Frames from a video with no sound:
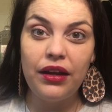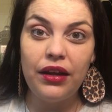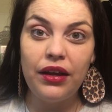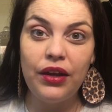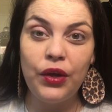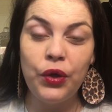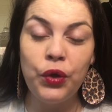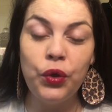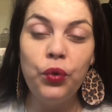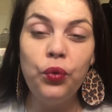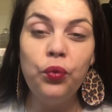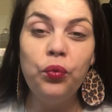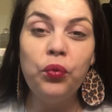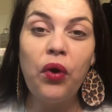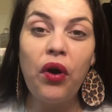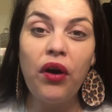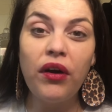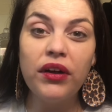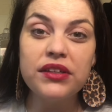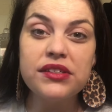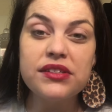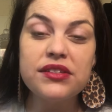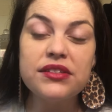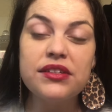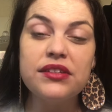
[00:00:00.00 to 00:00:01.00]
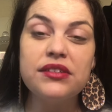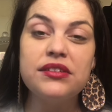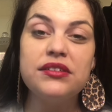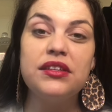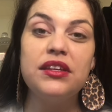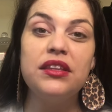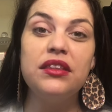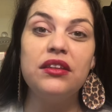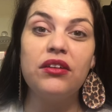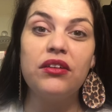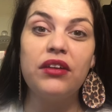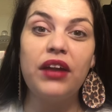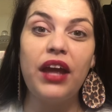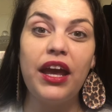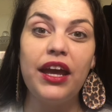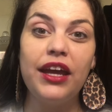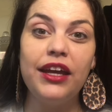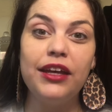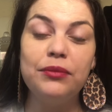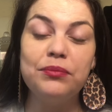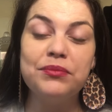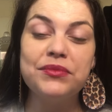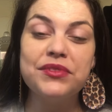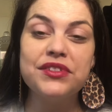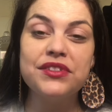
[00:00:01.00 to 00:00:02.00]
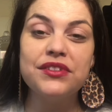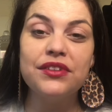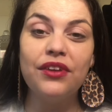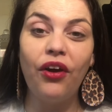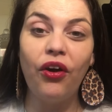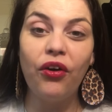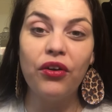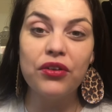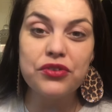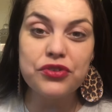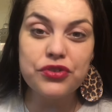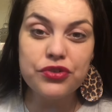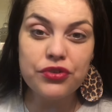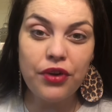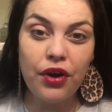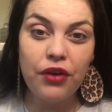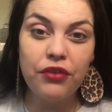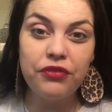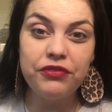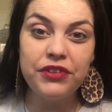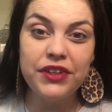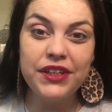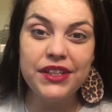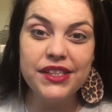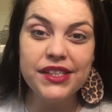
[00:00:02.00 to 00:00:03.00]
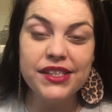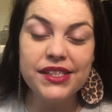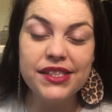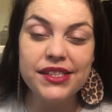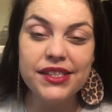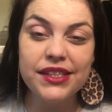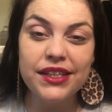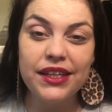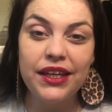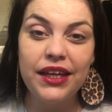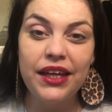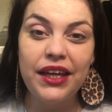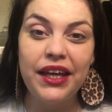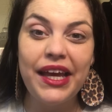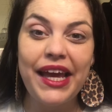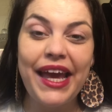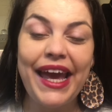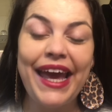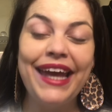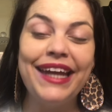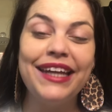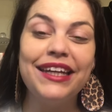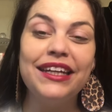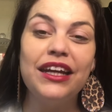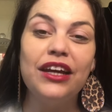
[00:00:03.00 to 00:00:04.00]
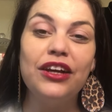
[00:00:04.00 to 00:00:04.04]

who wants to see their names on trophies and